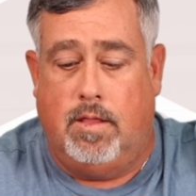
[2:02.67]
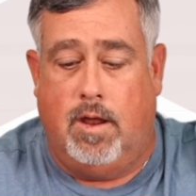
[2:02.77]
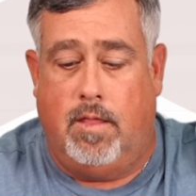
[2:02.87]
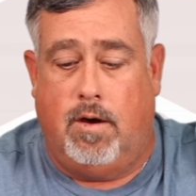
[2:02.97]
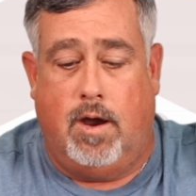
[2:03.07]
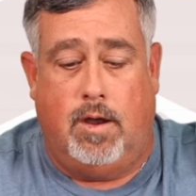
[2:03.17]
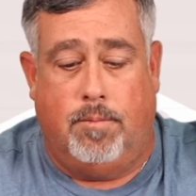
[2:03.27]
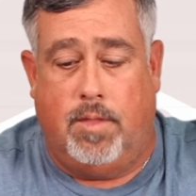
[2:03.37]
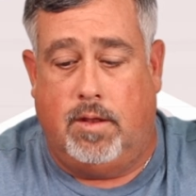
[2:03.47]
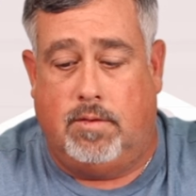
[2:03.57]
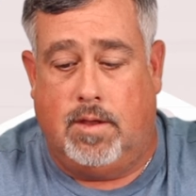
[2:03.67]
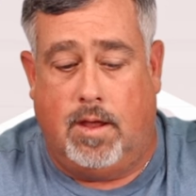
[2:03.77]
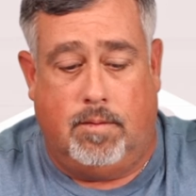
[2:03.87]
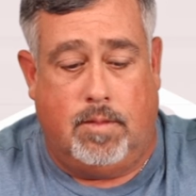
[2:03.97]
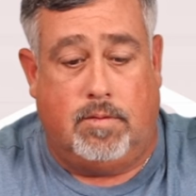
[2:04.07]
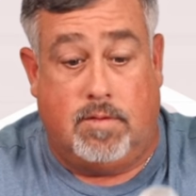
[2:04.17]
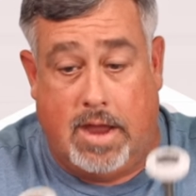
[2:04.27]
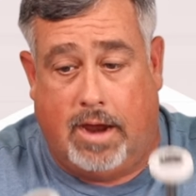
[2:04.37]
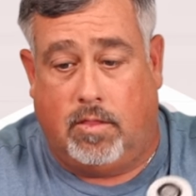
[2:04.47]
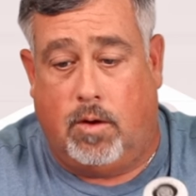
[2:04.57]
The other item that uh, that's
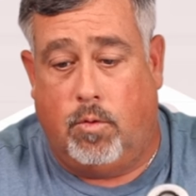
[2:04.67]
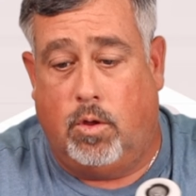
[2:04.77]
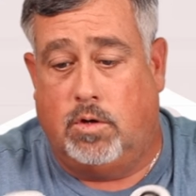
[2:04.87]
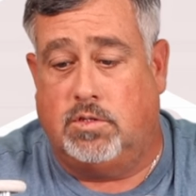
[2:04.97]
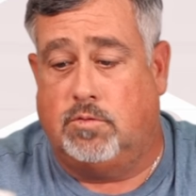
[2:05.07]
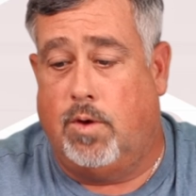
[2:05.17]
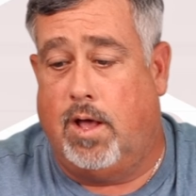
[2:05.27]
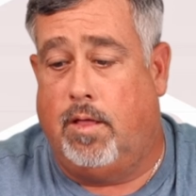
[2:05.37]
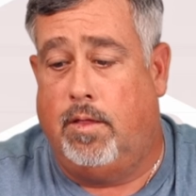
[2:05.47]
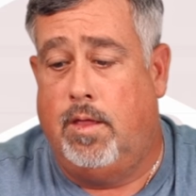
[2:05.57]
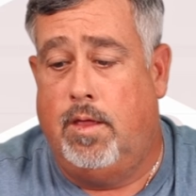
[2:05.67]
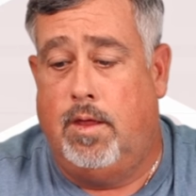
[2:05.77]
nylon rollers as well